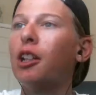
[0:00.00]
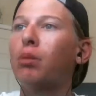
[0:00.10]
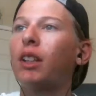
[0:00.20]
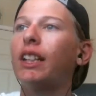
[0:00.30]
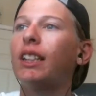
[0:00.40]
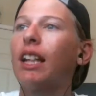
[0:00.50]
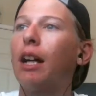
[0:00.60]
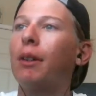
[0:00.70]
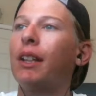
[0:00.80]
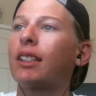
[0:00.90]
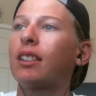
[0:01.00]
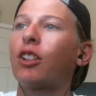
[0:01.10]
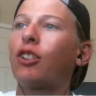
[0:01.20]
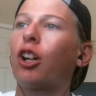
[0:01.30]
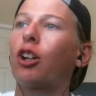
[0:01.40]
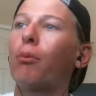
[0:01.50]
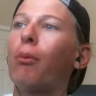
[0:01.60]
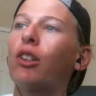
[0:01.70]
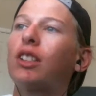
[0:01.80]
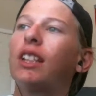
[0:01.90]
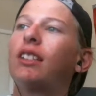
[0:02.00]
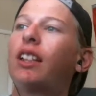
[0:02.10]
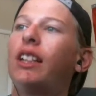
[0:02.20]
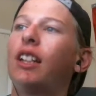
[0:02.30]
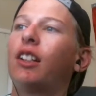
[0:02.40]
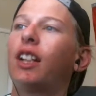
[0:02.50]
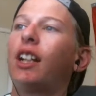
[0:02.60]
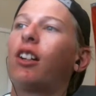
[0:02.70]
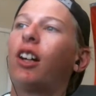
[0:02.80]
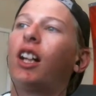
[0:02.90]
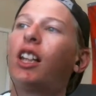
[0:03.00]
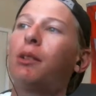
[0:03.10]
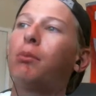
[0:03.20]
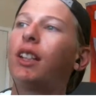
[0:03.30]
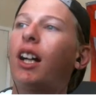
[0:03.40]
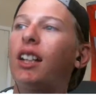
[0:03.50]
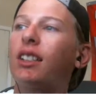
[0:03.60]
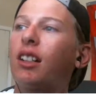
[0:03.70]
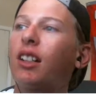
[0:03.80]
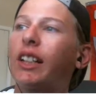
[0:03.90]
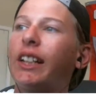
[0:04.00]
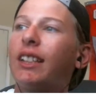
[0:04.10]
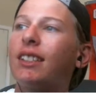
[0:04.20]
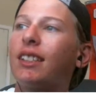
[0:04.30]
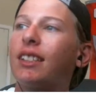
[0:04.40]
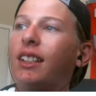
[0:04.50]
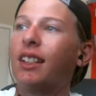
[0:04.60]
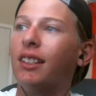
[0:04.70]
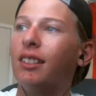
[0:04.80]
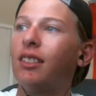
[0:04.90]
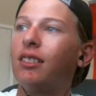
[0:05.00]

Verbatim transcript: Please tell me this is a joke. Most kids on the internet are ugly, but not as ugly as this nigga.